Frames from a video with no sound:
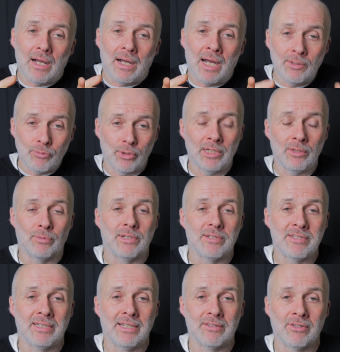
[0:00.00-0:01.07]
I really
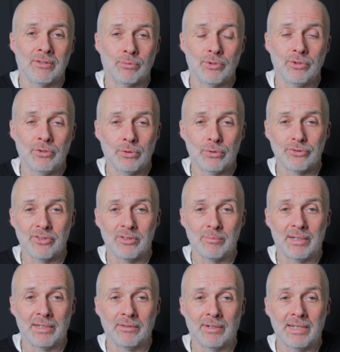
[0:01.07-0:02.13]
wanted to get to the root cause of
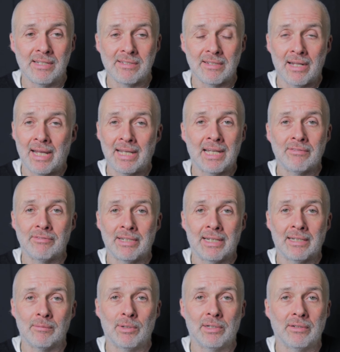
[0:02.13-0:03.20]
the migraines, and I haven't
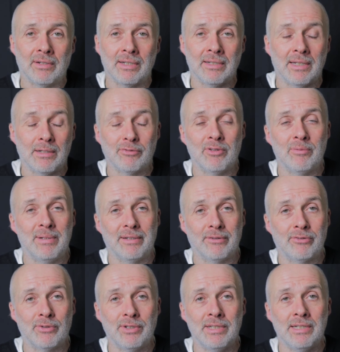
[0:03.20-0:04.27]
had a migraine now for about
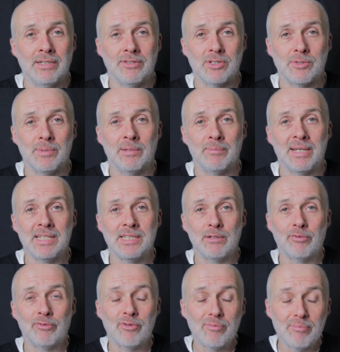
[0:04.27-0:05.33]
3 years. It's been amazing.
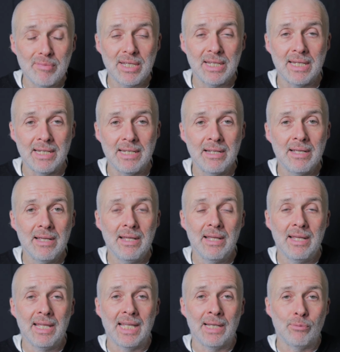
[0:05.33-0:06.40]
For me,
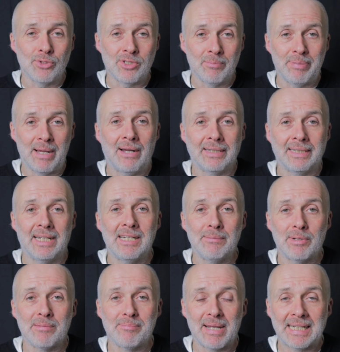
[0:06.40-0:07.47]
it was about getting
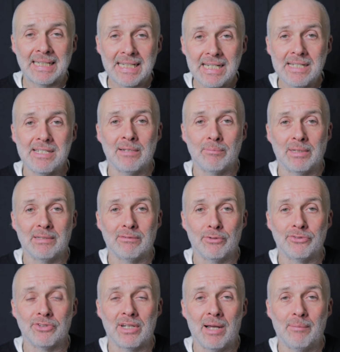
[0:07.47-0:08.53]
my magnesium
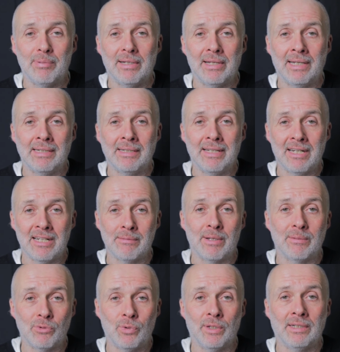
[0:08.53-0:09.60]
levels up and getting them
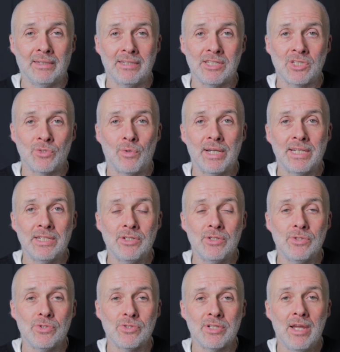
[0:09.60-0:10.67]
up quickly. So I
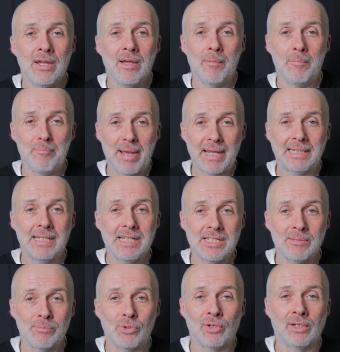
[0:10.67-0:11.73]
used
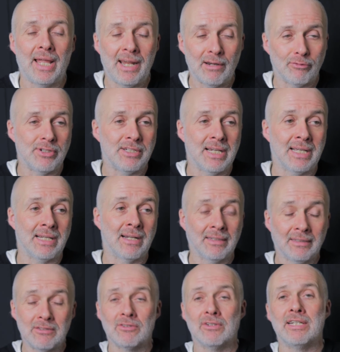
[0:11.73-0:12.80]
magnesium oil every day, and I
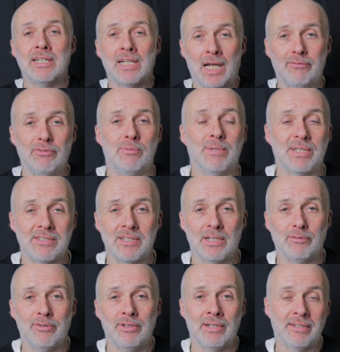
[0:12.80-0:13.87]
literally covered
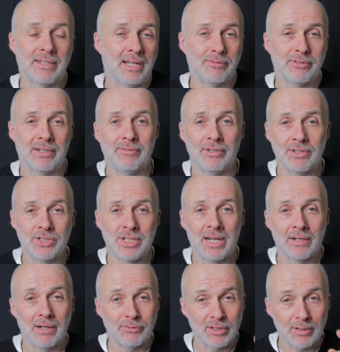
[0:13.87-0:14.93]
myself in it after having a
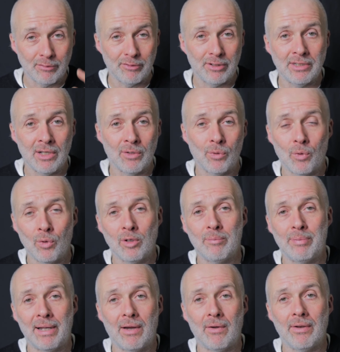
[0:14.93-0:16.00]
shower. I've done a video all
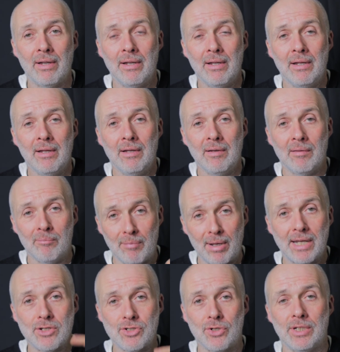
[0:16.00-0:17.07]
about
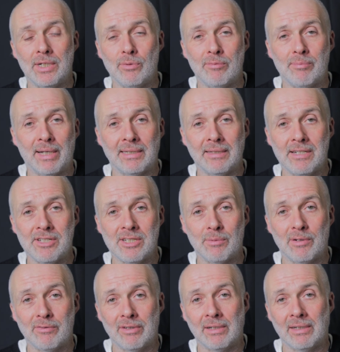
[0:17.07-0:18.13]
my journey with magnesium
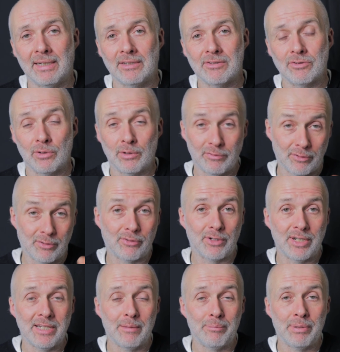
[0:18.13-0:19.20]
over a
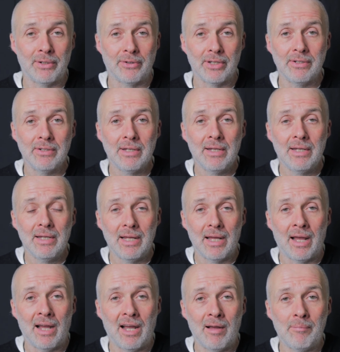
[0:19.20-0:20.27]
3 year period,
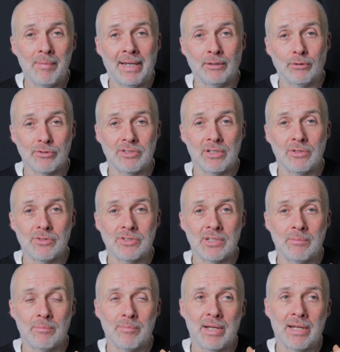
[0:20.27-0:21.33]
and also
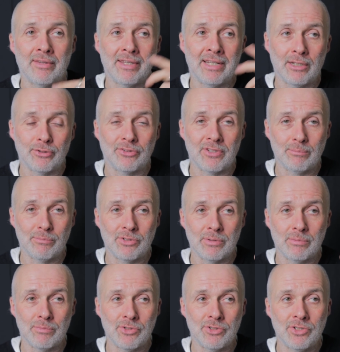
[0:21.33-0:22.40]
some other health
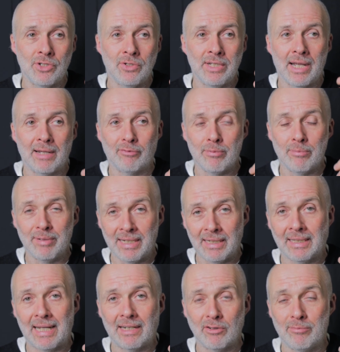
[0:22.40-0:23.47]
symptoms you get from being
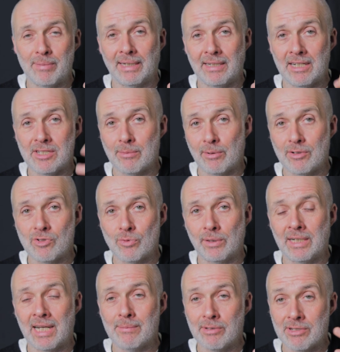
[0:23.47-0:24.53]
lack of magnesium. Only
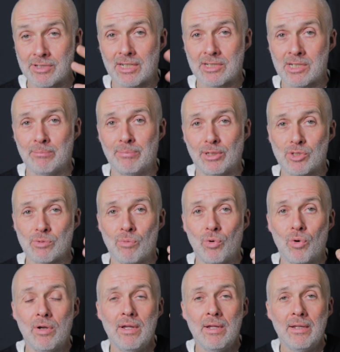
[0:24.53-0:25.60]
28, but there's actually a bunch
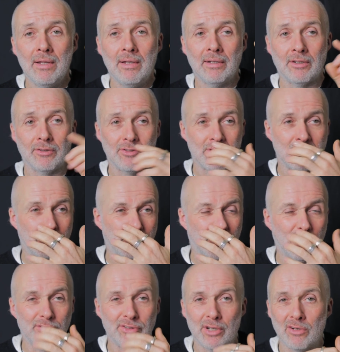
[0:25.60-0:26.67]
more, because it's
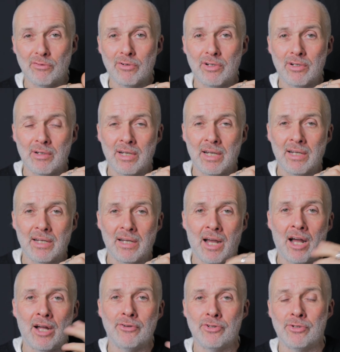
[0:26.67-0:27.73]
involved in over
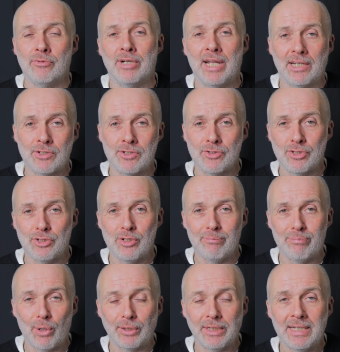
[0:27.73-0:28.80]
100 reactions in your
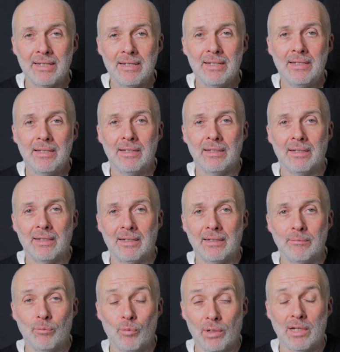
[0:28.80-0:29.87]
body,
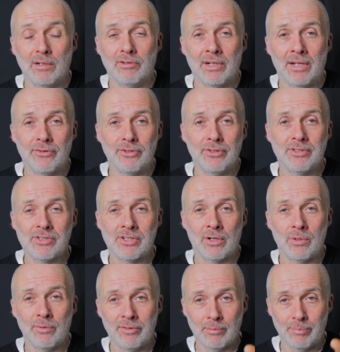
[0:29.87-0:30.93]
well over 100.
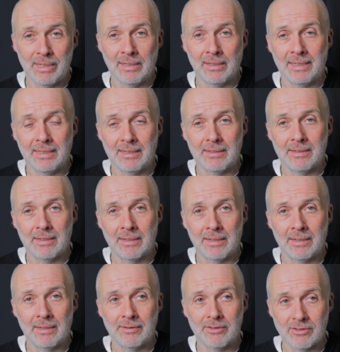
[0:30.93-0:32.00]
So there'll be a link,
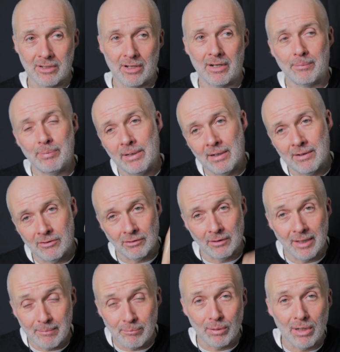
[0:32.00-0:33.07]
there's a card up here, there's a
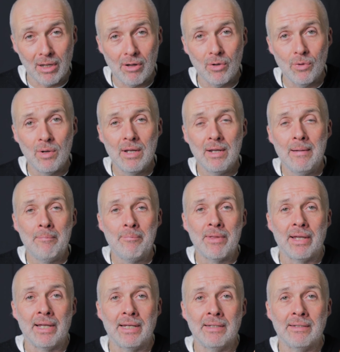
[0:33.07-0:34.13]
link below,
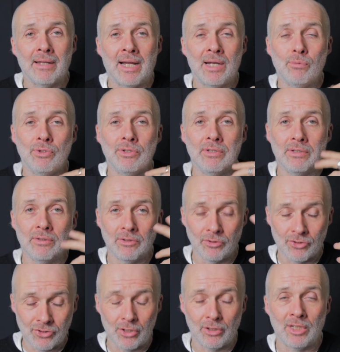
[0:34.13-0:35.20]
and I would
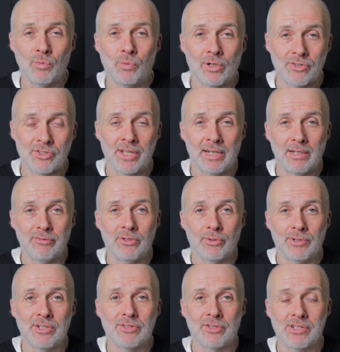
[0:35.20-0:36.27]
certainly watch that if
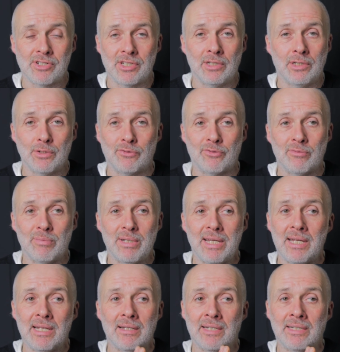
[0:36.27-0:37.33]
you're interested, because for
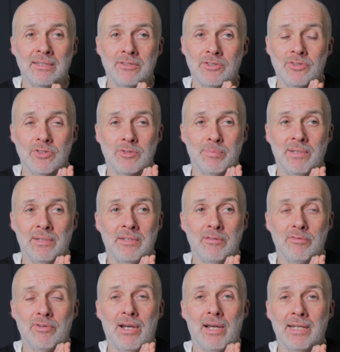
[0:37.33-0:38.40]
me it's just been
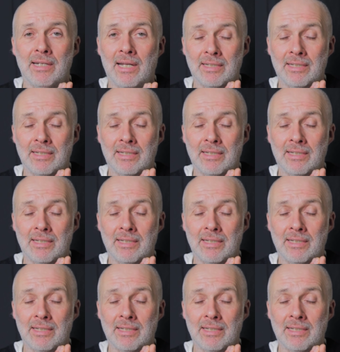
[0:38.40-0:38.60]
divine.